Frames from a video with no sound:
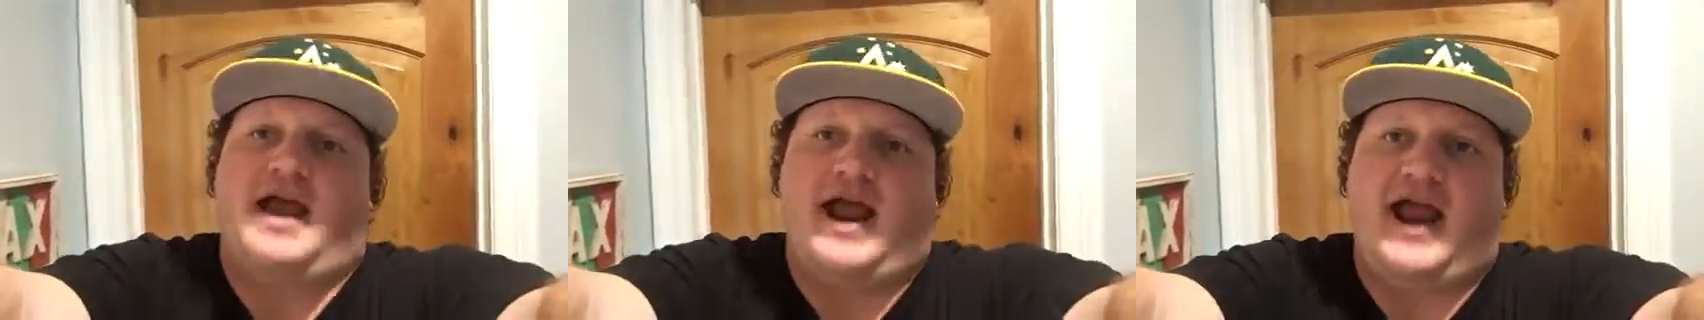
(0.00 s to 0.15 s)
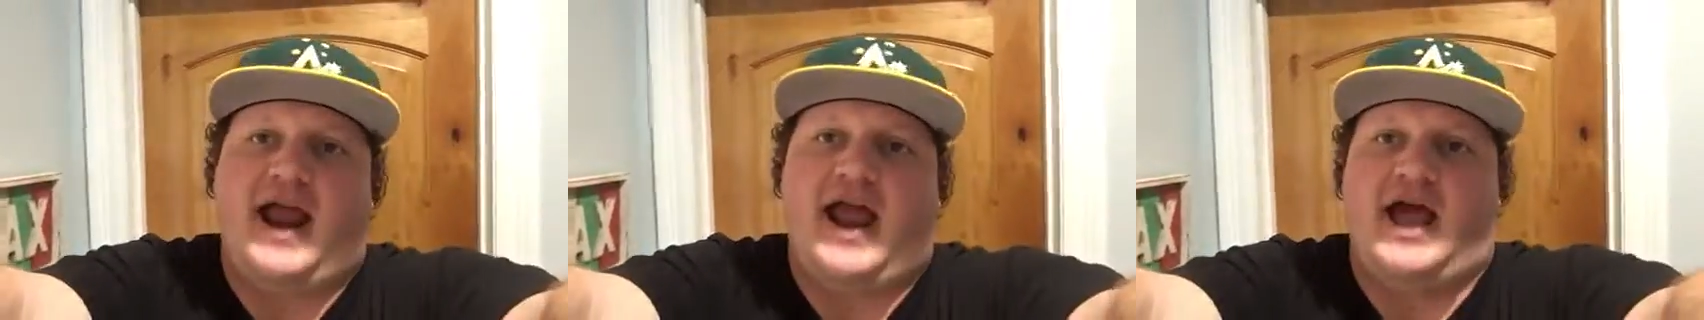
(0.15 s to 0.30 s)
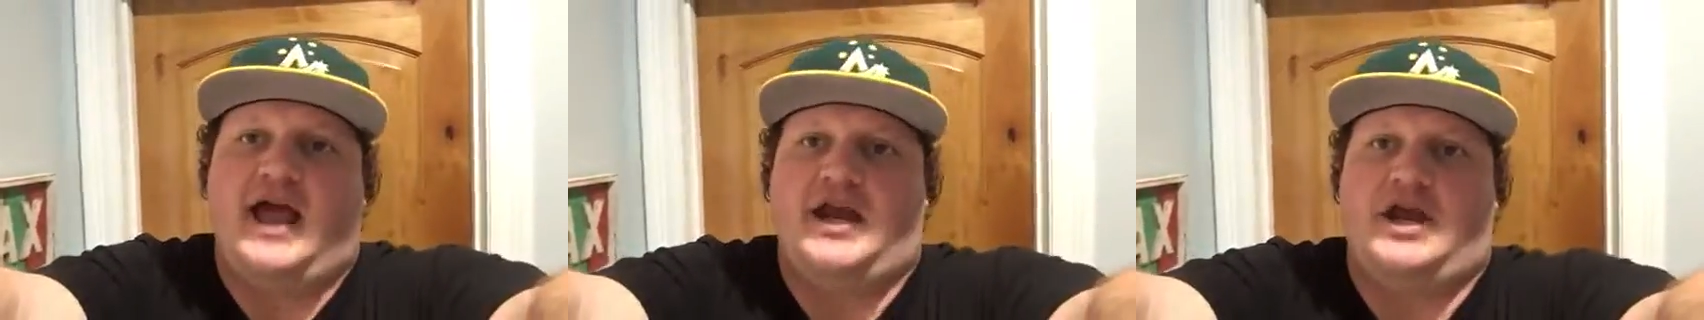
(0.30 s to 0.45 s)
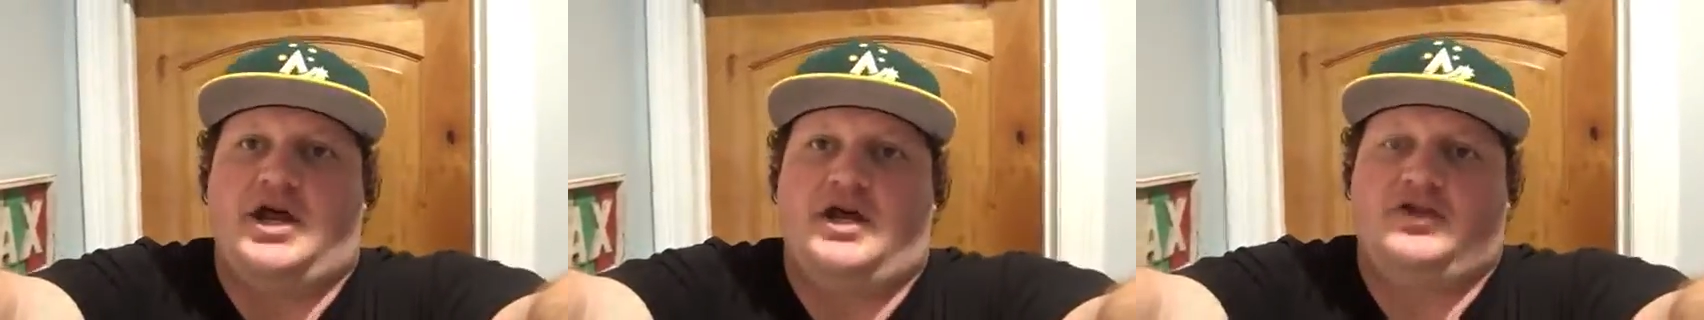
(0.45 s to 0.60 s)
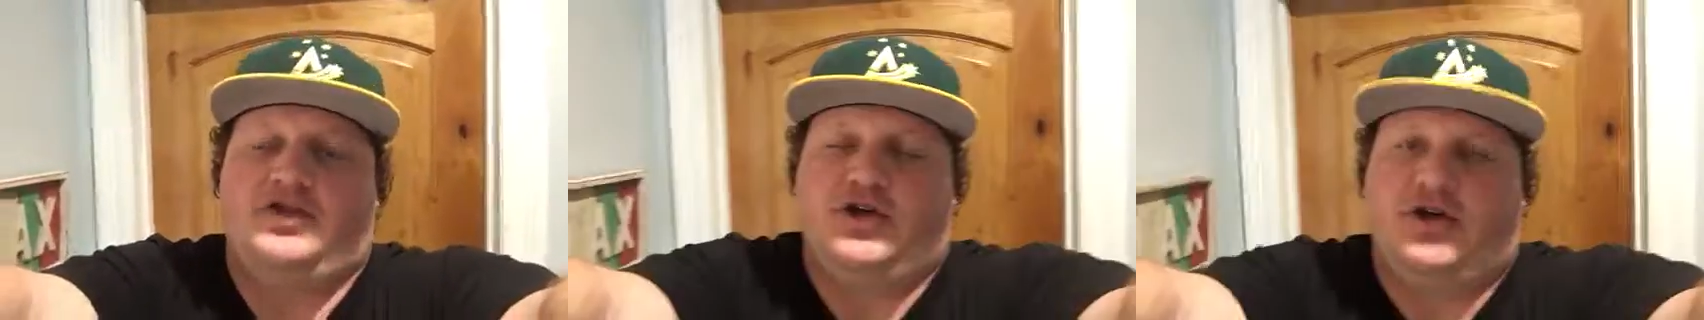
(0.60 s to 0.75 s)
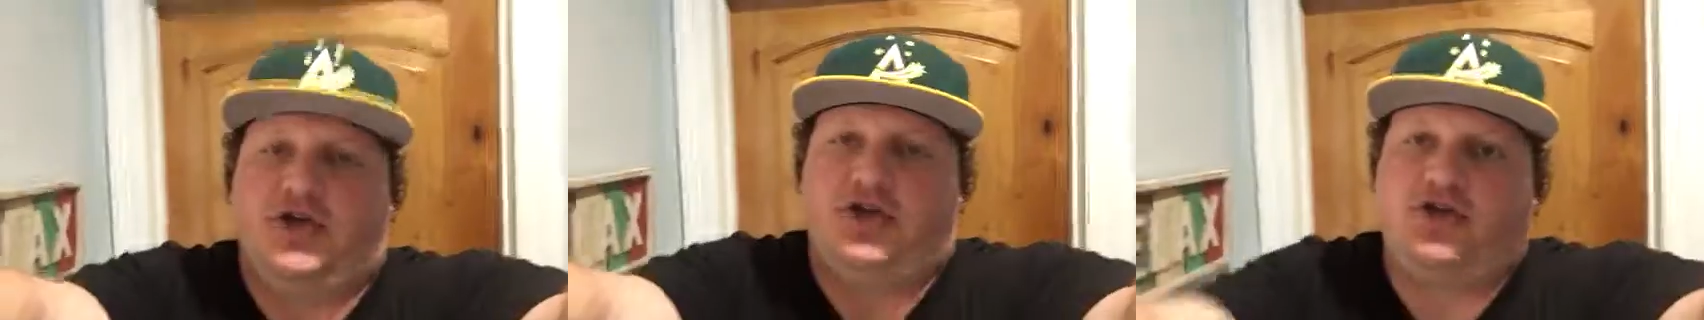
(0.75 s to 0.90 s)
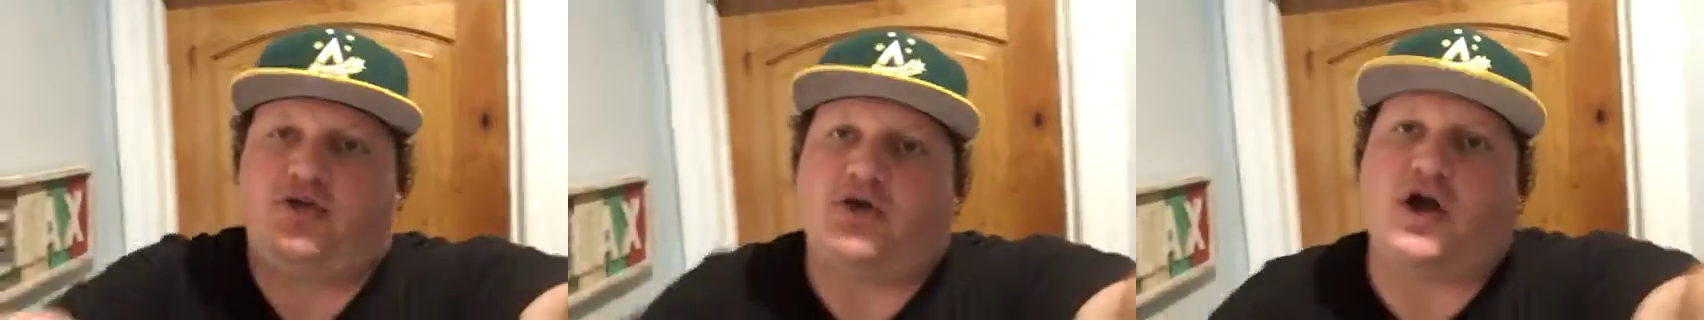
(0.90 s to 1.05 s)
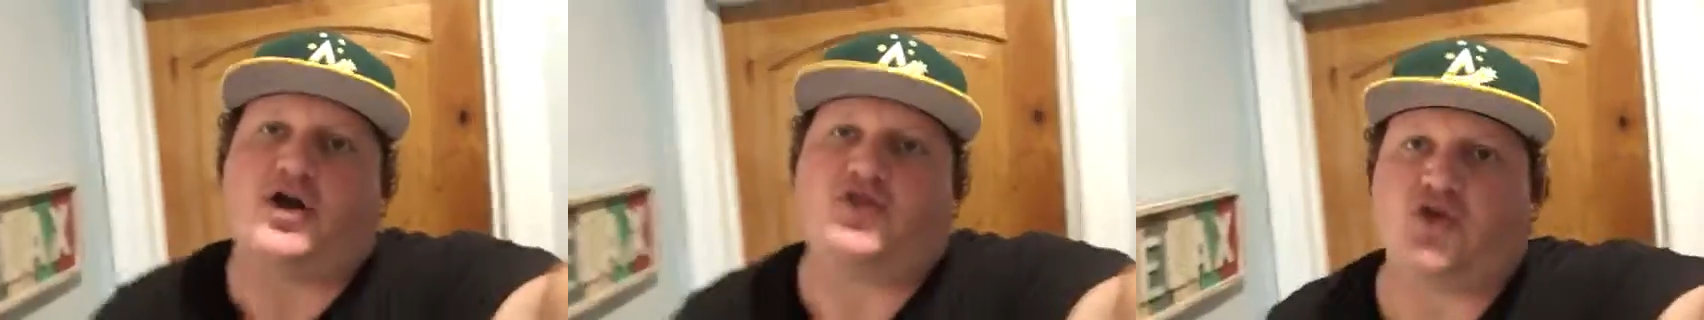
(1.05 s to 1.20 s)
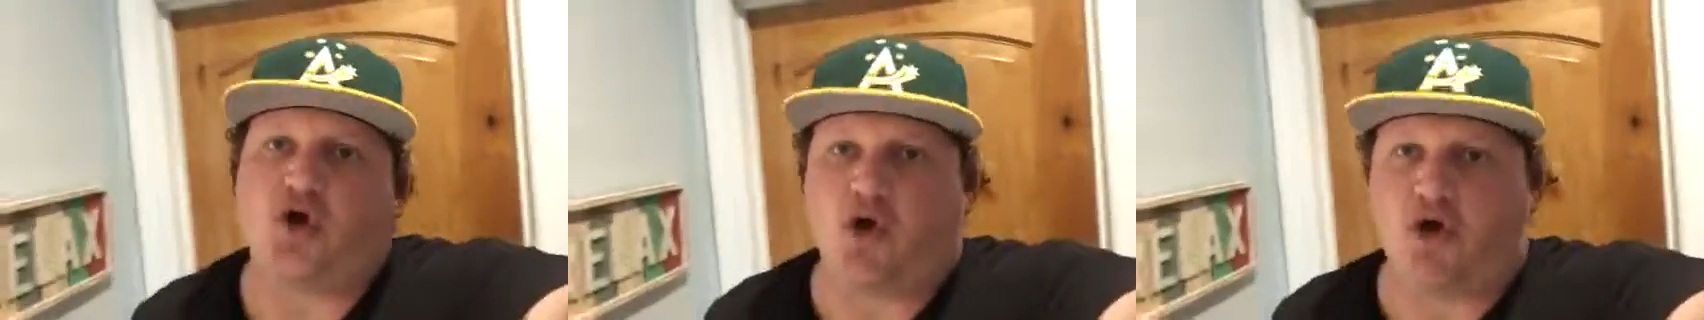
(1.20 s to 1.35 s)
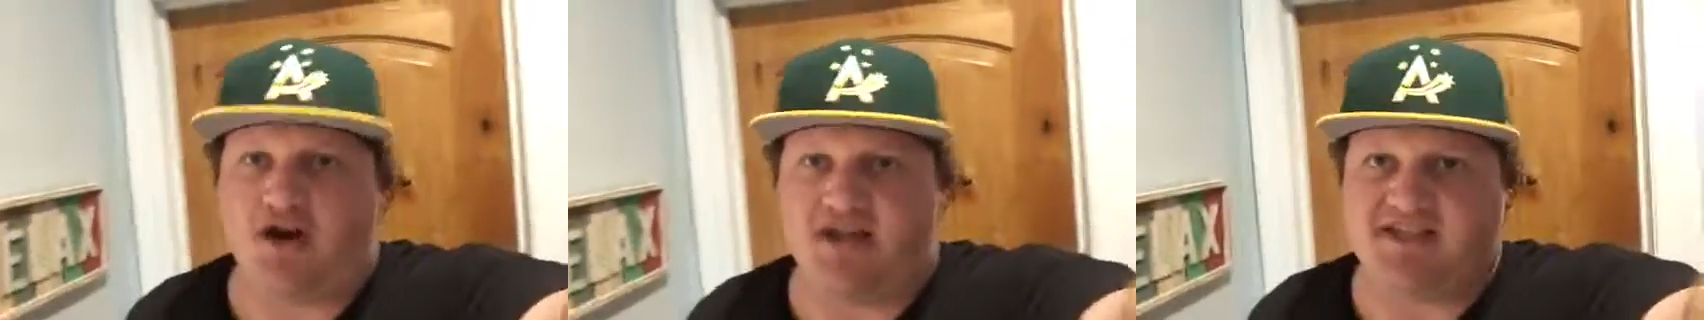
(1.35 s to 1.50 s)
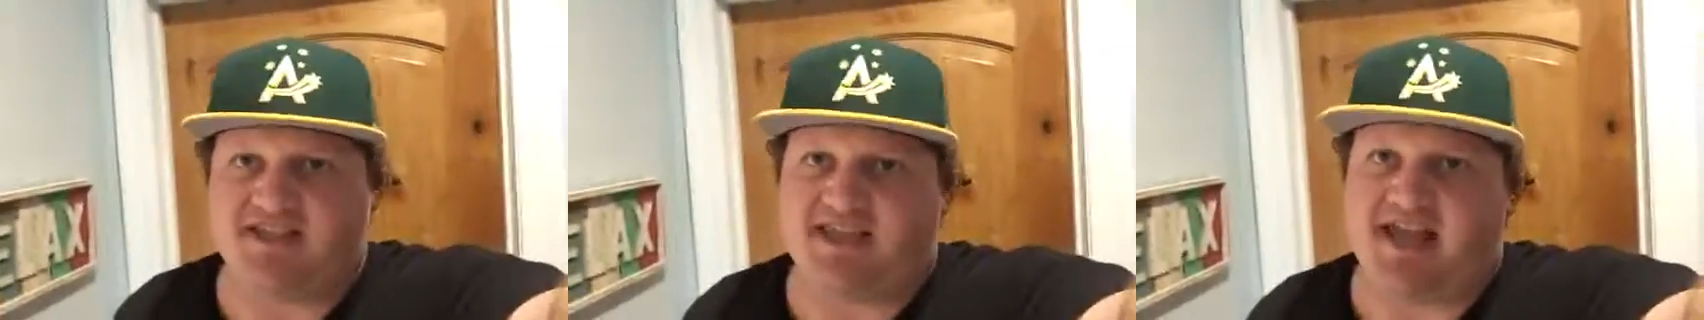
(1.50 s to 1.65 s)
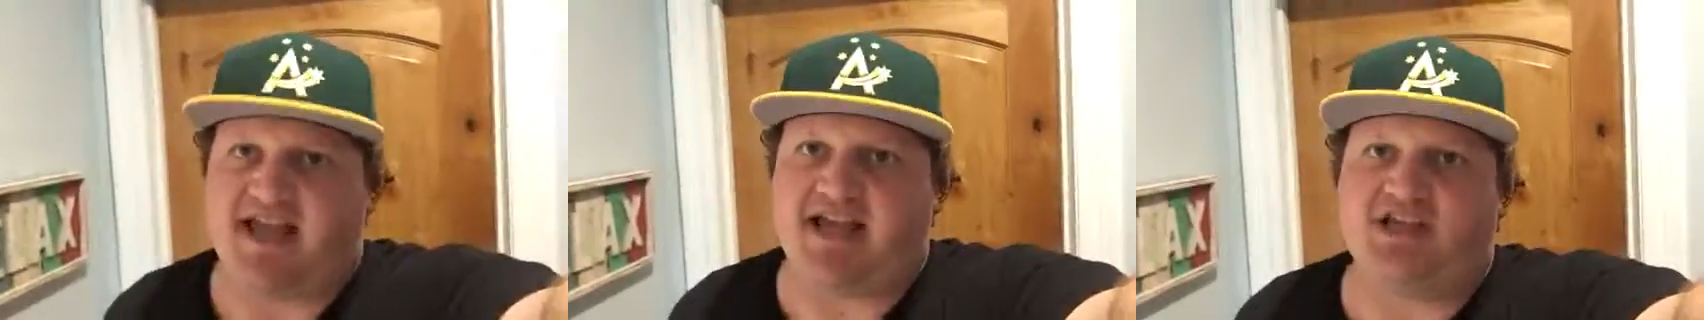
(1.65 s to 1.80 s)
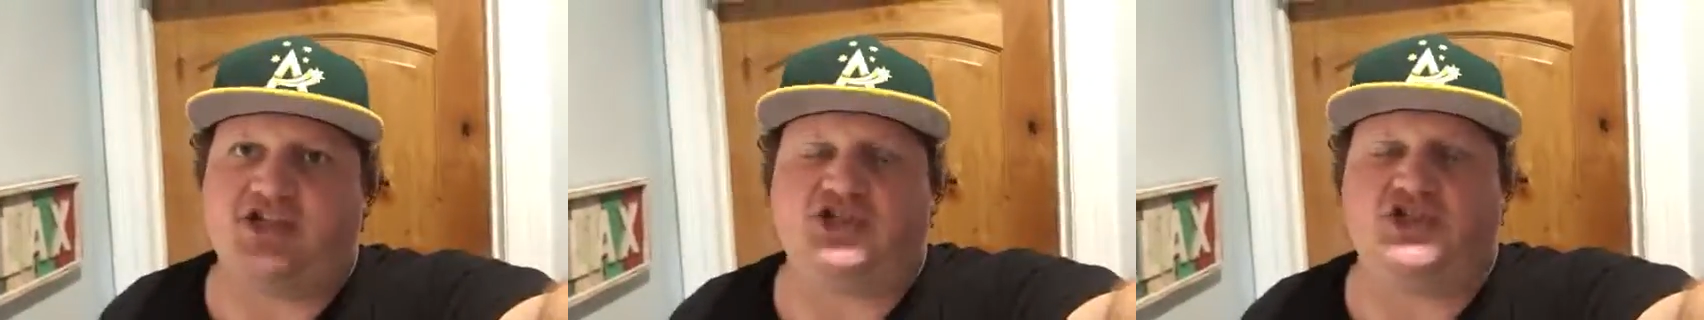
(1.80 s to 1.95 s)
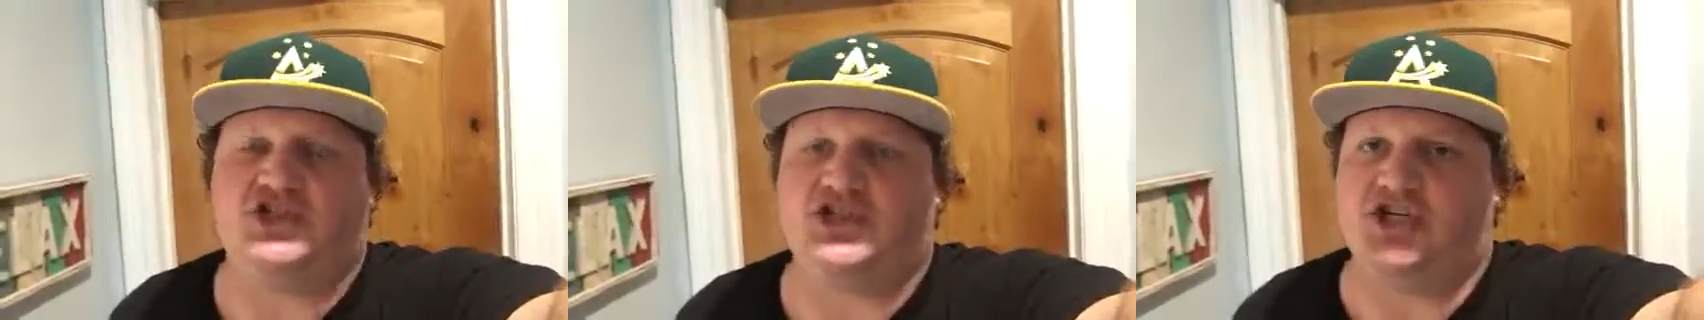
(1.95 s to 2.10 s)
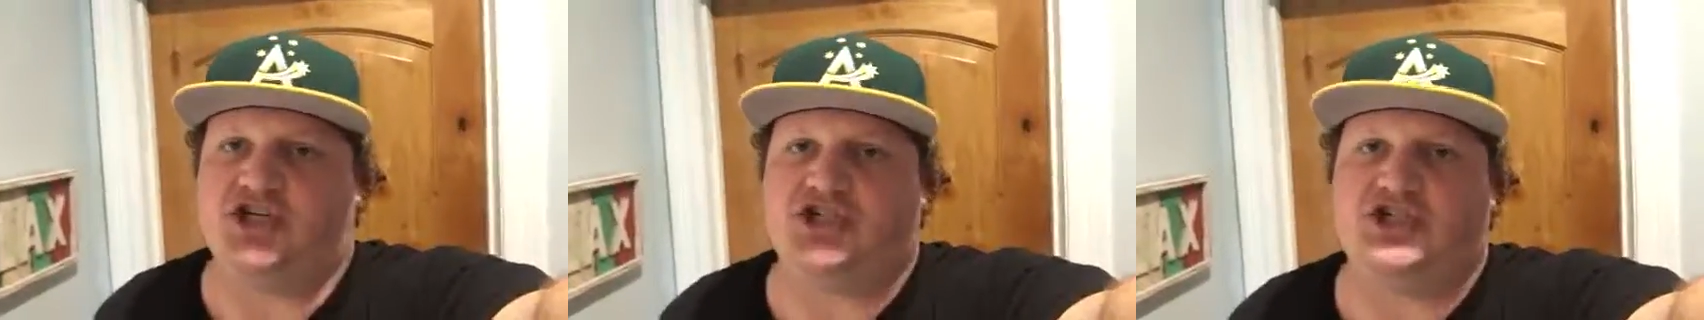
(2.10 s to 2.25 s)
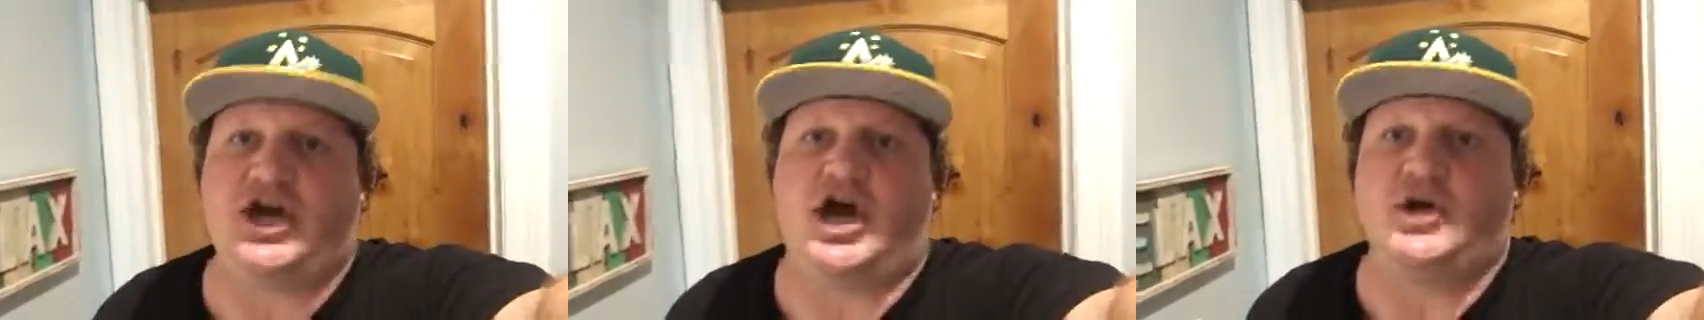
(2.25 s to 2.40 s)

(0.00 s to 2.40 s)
And the authorities think it's just